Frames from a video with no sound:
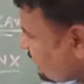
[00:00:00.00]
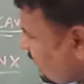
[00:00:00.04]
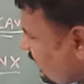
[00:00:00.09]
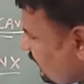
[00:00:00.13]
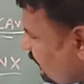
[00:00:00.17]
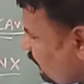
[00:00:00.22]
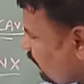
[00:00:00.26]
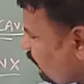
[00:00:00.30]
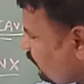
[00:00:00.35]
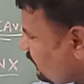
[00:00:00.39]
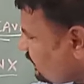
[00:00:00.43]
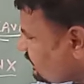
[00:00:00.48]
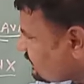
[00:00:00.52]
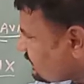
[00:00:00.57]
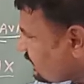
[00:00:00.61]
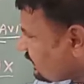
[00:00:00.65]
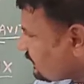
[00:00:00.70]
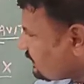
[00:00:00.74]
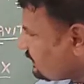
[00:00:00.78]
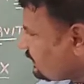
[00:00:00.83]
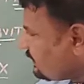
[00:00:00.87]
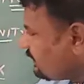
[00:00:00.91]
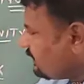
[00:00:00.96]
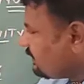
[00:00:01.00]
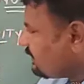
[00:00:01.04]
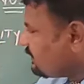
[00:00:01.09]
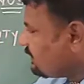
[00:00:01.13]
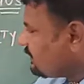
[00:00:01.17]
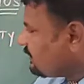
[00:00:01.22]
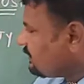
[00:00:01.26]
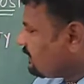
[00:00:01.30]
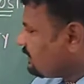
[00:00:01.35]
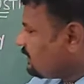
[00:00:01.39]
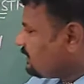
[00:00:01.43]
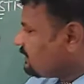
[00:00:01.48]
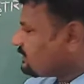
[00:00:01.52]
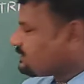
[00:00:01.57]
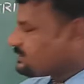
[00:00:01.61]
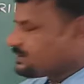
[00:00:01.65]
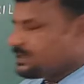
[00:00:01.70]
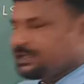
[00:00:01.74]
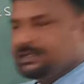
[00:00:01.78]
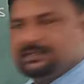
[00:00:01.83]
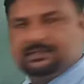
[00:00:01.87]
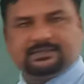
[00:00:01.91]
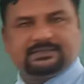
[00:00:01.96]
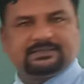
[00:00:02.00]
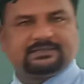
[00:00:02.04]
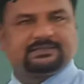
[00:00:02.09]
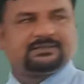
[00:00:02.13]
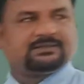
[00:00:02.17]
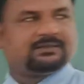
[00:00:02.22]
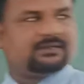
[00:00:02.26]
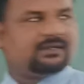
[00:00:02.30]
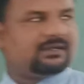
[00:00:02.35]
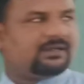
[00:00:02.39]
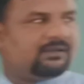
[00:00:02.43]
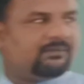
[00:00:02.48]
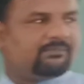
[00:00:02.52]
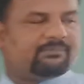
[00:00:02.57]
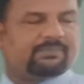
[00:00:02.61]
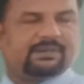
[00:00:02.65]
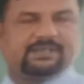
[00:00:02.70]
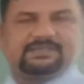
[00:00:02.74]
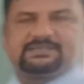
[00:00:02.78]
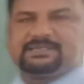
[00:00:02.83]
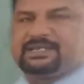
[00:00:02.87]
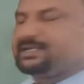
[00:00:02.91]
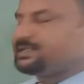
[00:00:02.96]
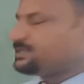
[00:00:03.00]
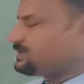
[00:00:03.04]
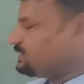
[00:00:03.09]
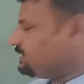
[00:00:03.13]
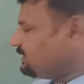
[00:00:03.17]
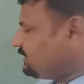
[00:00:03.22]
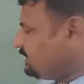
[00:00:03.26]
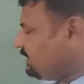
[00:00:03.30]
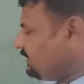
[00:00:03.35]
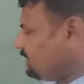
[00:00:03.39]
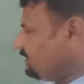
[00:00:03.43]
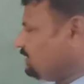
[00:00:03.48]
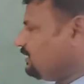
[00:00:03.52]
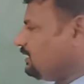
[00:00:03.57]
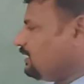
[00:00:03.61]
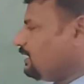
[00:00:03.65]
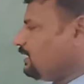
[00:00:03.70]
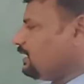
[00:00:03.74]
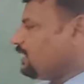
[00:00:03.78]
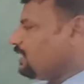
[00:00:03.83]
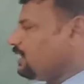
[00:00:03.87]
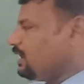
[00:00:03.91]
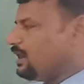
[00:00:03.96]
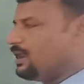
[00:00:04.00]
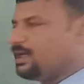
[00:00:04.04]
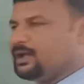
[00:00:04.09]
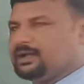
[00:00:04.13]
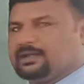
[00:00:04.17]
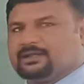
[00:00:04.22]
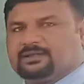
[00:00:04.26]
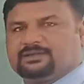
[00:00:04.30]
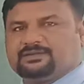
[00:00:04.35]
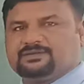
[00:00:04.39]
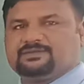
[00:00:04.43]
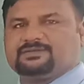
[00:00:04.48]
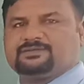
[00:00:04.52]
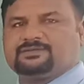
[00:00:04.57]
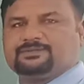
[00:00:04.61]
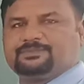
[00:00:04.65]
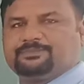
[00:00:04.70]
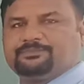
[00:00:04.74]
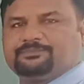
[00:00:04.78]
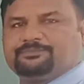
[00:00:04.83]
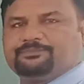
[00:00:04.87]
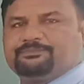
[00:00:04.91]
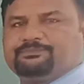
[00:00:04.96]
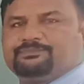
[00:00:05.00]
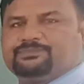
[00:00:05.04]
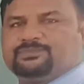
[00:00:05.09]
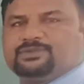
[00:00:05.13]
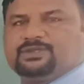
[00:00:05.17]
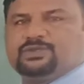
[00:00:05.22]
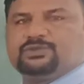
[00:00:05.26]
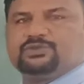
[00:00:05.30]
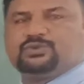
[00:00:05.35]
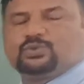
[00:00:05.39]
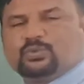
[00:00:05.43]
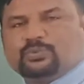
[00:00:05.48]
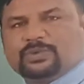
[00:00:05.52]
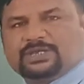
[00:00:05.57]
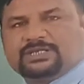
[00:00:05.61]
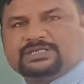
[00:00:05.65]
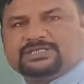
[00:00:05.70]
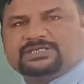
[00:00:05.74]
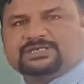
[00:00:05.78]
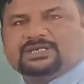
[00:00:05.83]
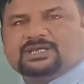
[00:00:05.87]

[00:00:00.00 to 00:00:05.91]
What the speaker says: Alveoli are the cells present in the lungs, through which